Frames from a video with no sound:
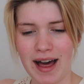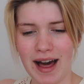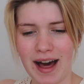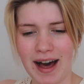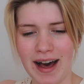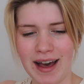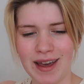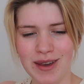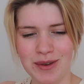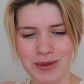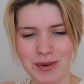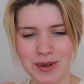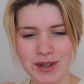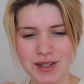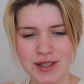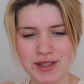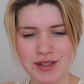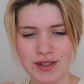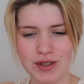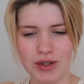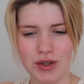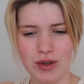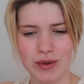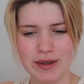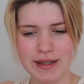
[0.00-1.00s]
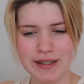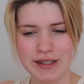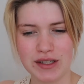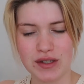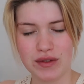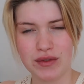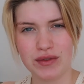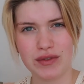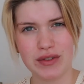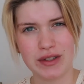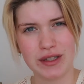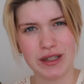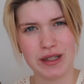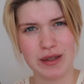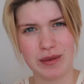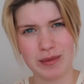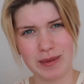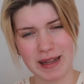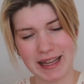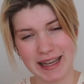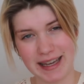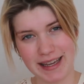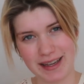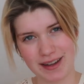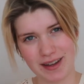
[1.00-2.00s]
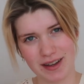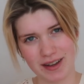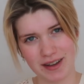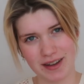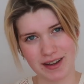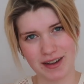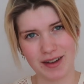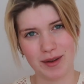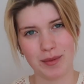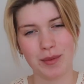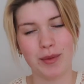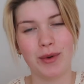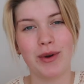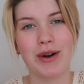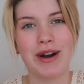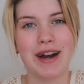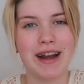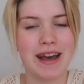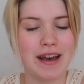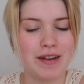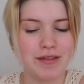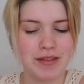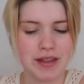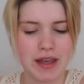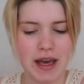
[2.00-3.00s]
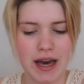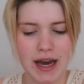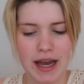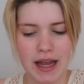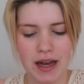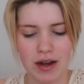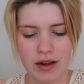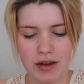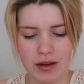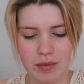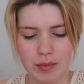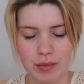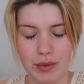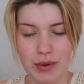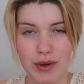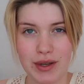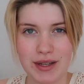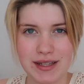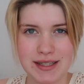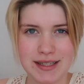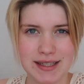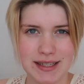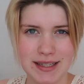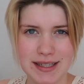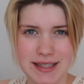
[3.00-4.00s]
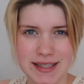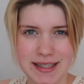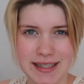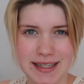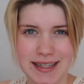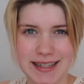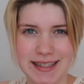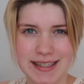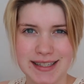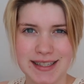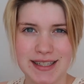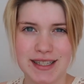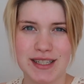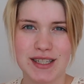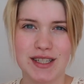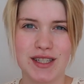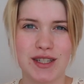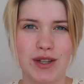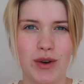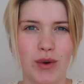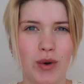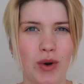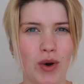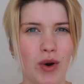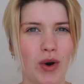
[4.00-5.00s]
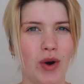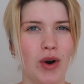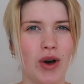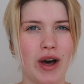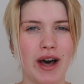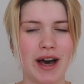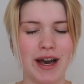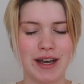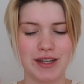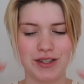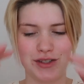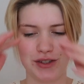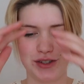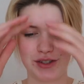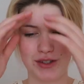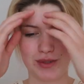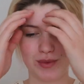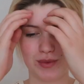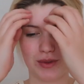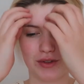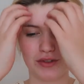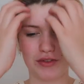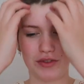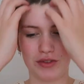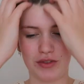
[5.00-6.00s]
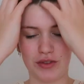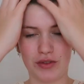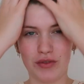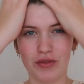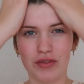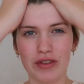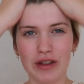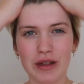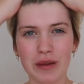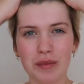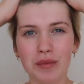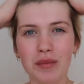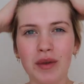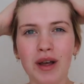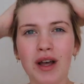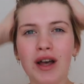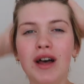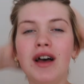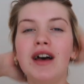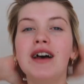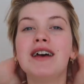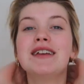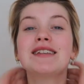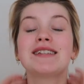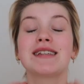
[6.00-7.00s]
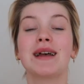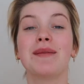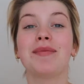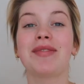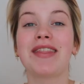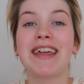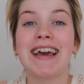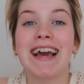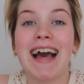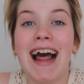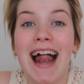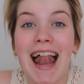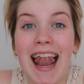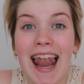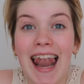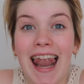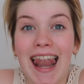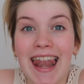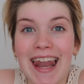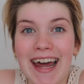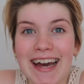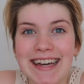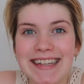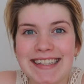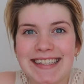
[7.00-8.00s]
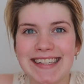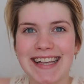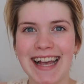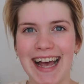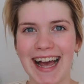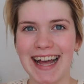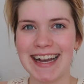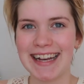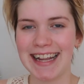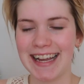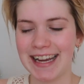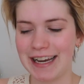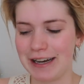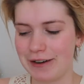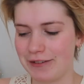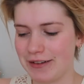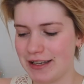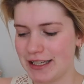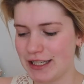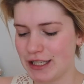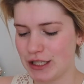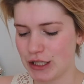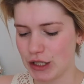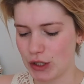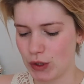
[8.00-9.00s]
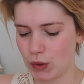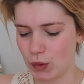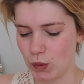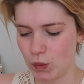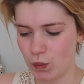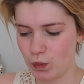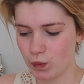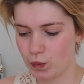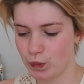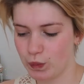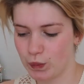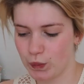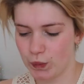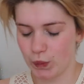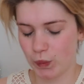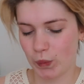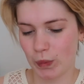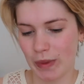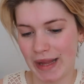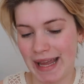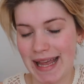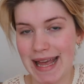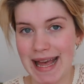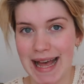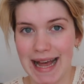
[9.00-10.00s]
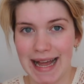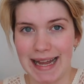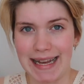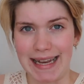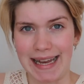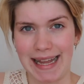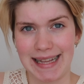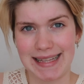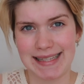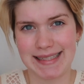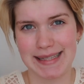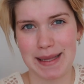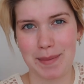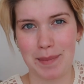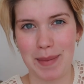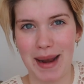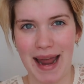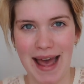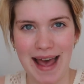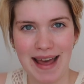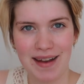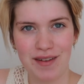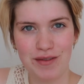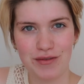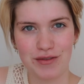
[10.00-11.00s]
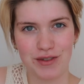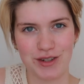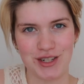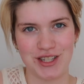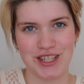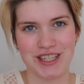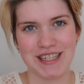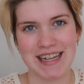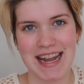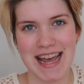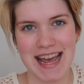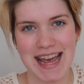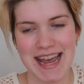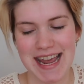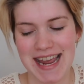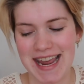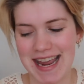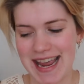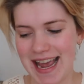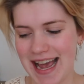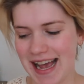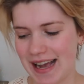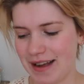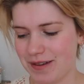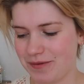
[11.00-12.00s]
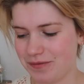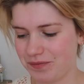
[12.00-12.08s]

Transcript: I was going to film like a more heavy eye look, but since it's so hot, I just wanted to film something light and airy, so that's the plan for today.